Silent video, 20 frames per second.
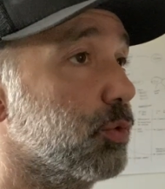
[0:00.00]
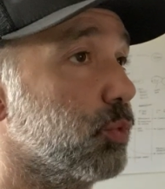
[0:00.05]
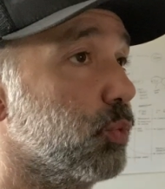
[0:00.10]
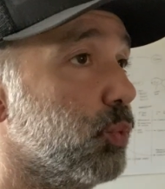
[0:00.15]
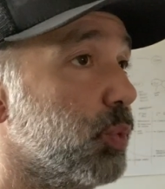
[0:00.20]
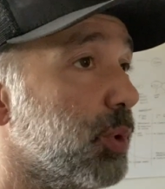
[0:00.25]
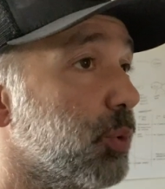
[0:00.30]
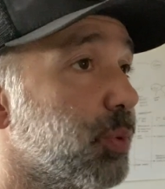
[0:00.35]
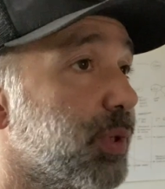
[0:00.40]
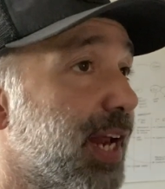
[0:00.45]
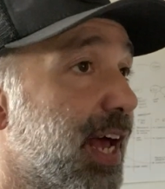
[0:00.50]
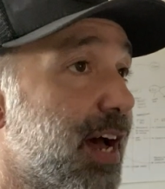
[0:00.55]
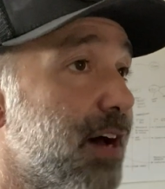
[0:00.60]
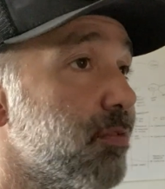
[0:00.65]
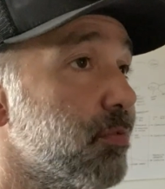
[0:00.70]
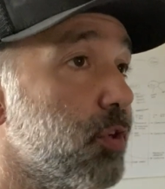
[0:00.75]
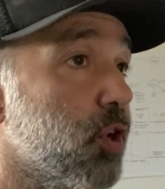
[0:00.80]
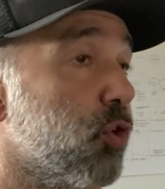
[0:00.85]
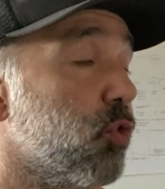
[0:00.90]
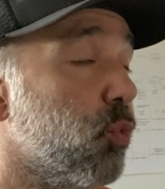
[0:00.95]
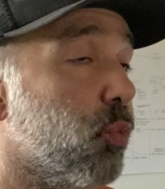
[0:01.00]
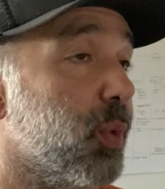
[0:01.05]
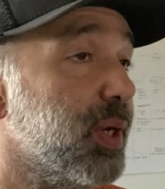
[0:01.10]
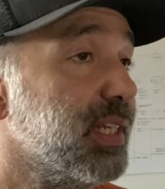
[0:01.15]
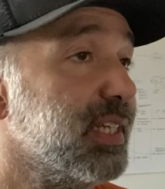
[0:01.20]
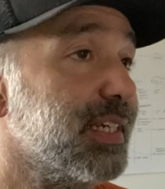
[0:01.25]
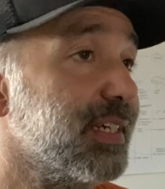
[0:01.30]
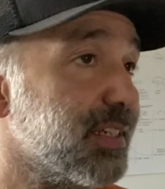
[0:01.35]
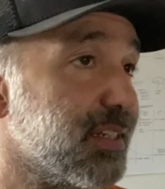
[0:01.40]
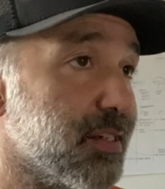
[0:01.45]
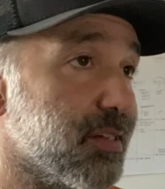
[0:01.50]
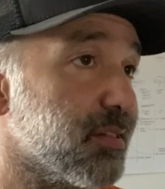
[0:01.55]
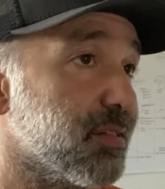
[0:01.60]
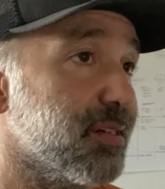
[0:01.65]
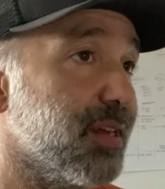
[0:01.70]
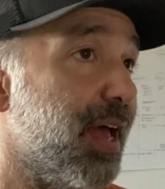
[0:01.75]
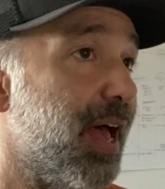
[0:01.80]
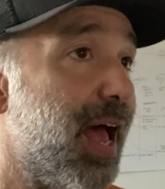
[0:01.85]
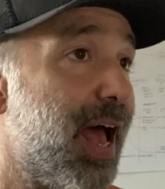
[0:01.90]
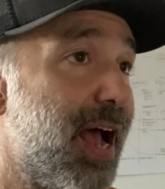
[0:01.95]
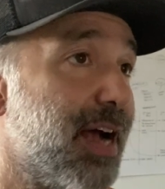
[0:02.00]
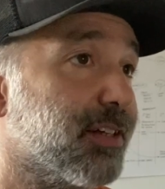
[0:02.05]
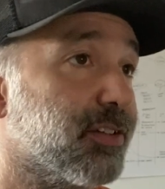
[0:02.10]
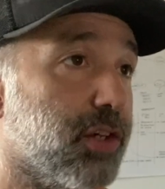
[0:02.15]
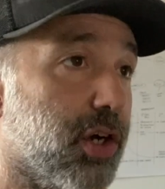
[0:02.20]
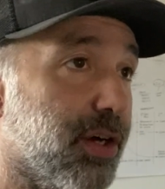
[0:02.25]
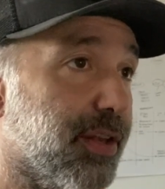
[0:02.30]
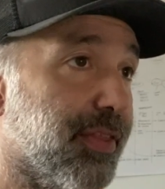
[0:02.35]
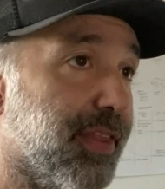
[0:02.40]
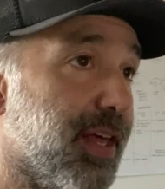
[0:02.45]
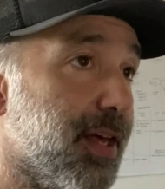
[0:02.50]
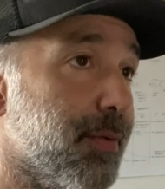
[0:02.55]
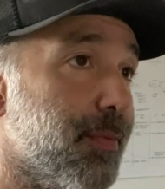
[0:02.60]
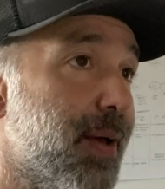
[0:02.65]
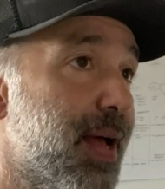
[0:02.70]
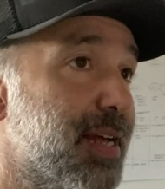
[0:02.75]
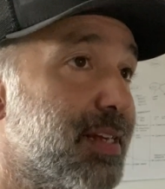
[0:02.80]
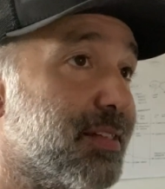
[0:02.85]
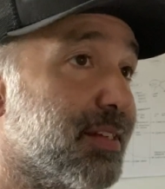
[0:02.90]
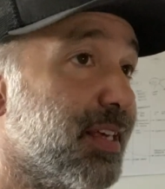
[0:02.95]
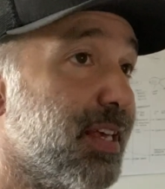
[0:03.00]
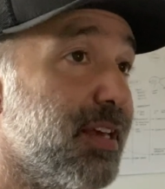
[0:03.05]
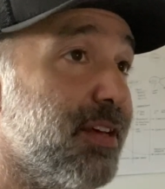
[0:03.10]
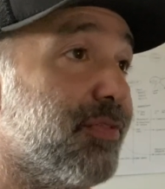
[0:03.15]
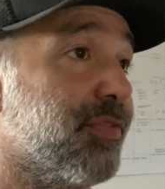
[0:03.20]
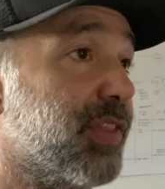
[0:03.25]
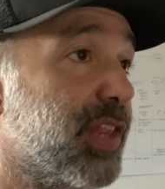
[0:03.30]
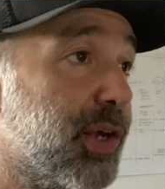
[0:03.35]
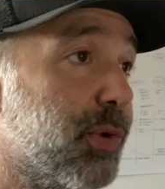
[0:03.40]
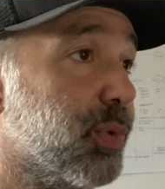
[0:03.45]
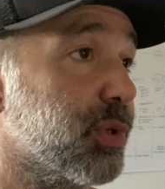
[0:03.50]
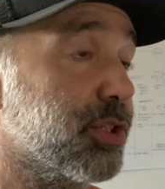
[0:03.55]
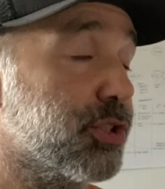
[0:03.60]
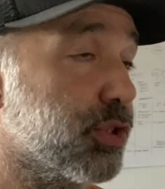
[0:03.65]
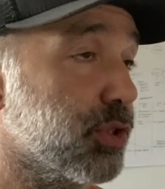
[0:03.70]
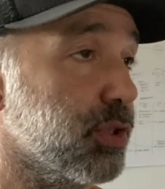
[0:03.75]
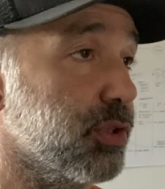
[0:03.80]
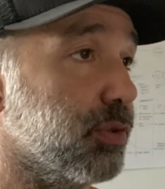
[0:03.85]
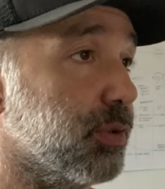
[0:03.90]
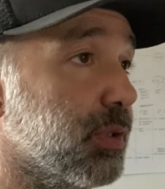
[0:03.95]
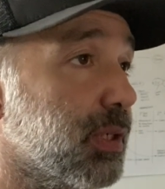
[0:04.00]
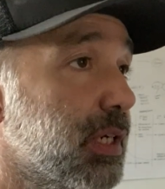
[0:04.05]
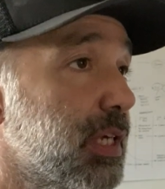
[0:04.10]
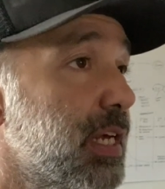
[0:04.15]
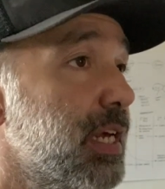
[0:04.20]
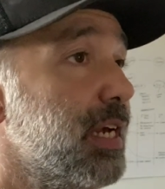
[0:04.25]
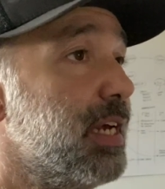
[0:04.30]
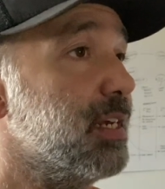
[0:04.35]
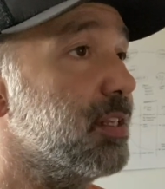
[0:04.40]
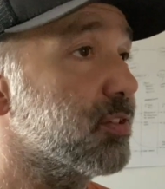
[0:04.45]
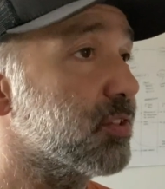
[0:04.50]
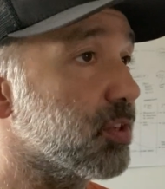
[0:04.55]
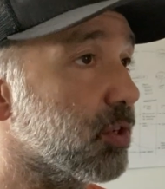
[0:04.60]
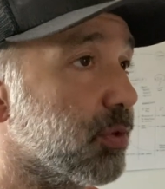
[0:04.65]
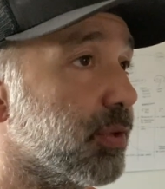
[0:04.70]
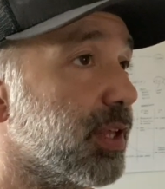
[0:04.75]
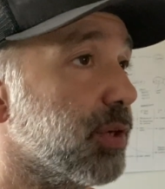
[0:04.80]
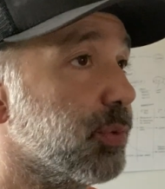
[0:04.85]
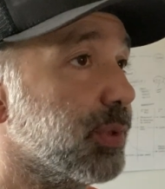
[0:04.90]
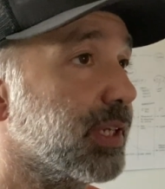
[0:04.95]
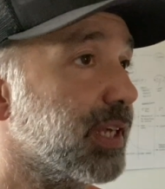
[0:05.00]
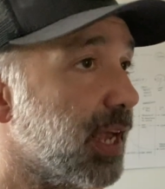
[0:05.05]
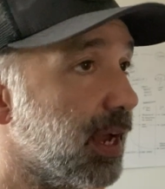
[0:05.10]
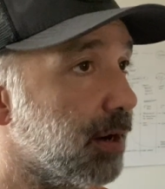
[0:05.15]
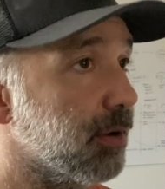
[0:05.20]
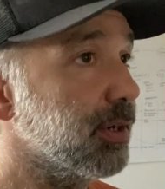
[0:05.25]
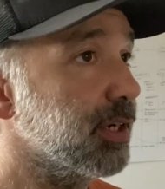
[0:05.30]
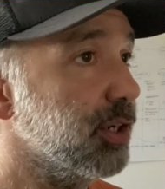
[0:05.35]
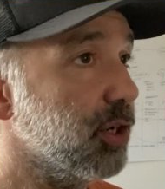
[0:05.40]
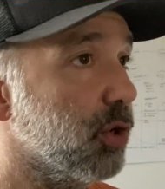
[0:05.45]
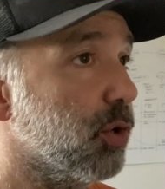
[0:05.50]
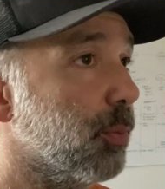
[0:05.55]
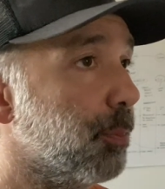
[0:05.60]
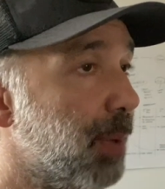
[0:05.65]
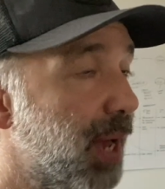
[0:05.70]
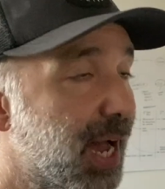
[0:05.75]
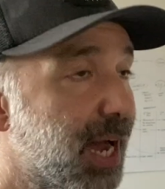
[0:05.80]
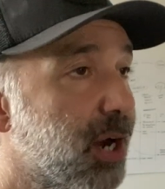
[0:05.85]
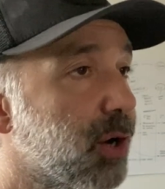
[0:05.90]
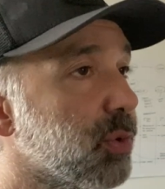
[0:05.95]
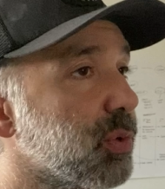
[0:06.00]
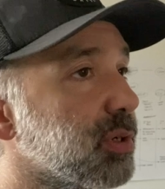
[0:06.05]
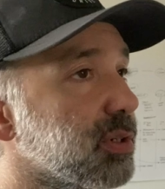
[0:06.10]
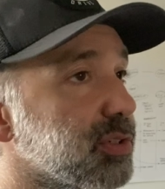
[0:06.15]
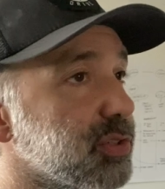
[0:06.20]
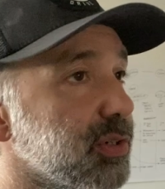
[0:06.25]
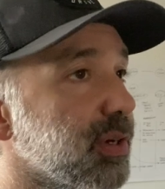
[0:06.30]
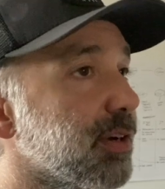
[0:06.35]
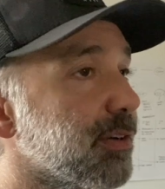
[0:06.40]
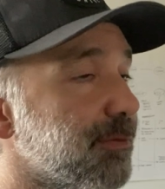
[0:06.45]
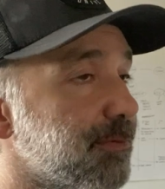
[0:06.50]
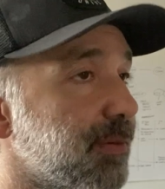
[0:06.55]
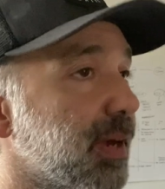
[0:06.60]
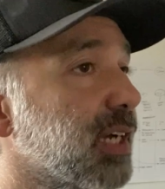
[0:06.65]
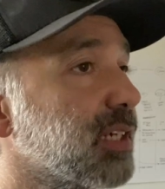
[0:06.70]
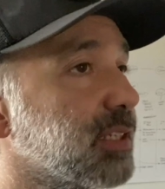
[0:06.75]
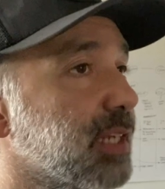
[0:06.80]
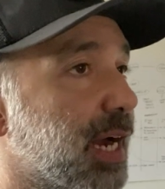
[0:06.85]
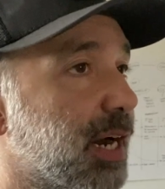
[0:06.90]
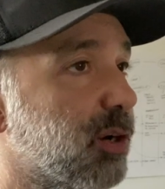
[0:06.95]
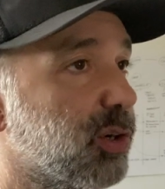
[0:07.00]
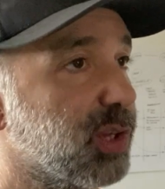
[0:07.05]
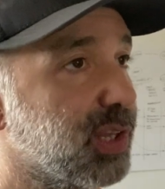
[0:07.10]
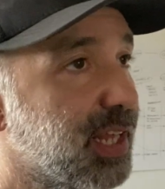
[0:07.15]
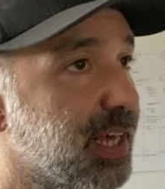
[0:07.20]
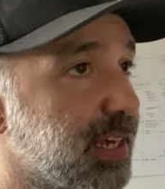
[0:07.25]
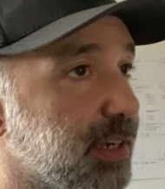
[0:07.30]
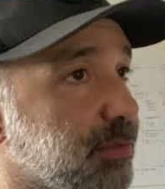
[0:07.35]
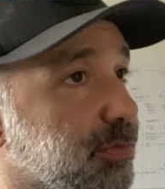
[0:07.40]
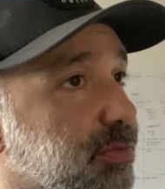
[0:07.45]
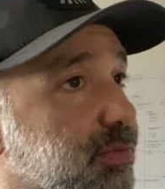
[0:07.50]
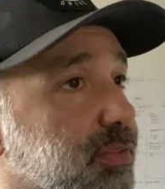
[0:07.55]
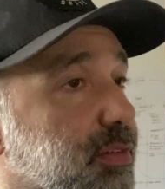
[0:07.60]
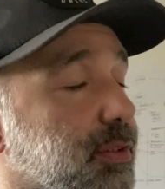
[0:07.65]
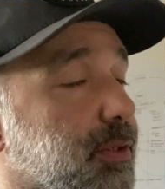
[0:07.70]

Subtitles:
We would have no willingness to act on them as if they were true, and so they would carry no power to affect our life.